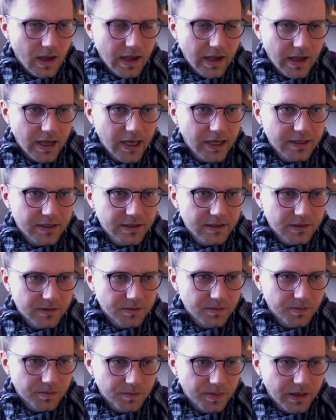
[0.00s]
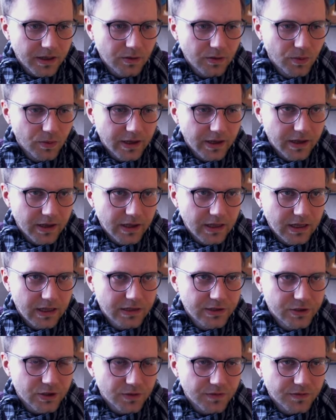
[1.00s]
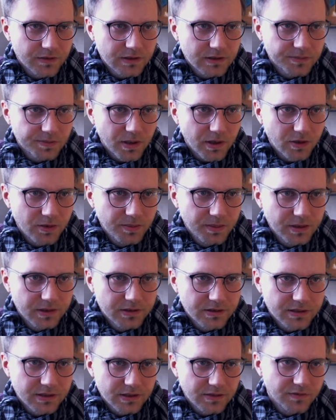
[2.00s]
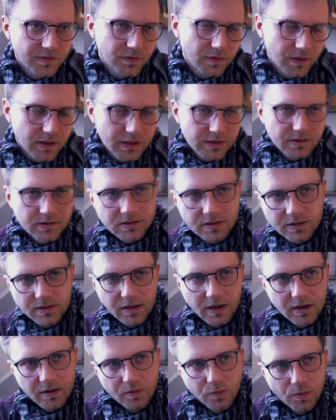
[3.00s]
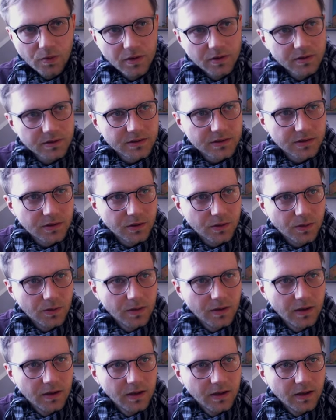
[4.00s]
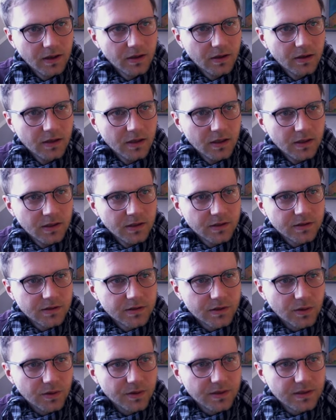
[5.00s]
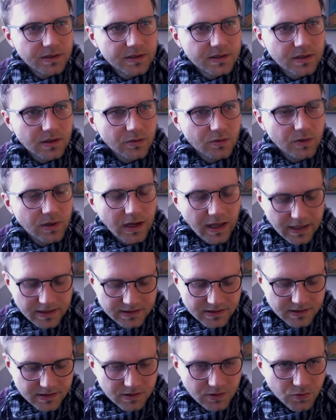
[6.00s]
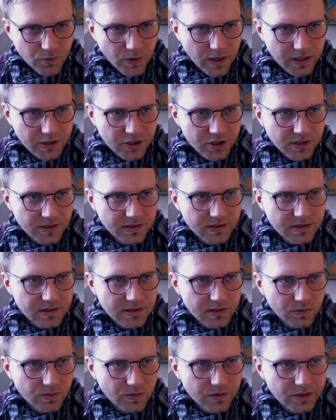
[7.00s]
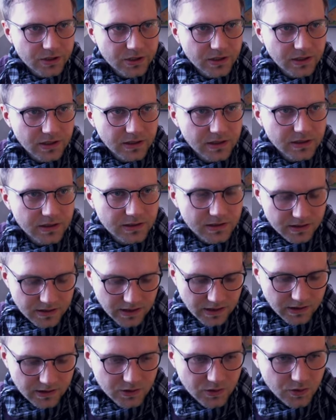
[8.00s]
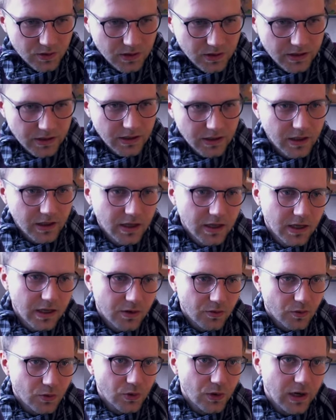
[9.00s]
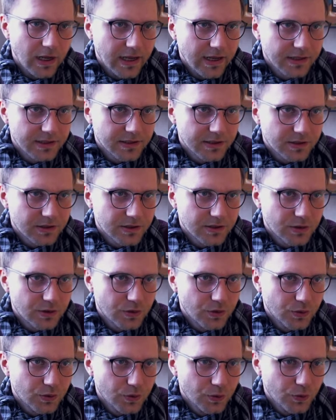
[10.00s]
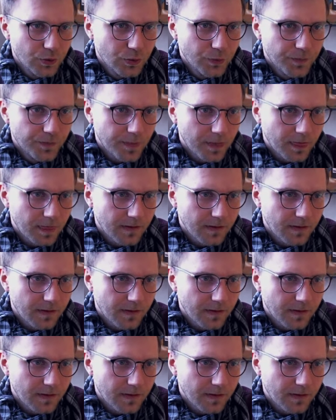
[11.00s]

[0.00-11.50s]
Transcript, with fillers: And by the way, each of these parameters influence the other one. So, so these relax iterations, which is actually related to,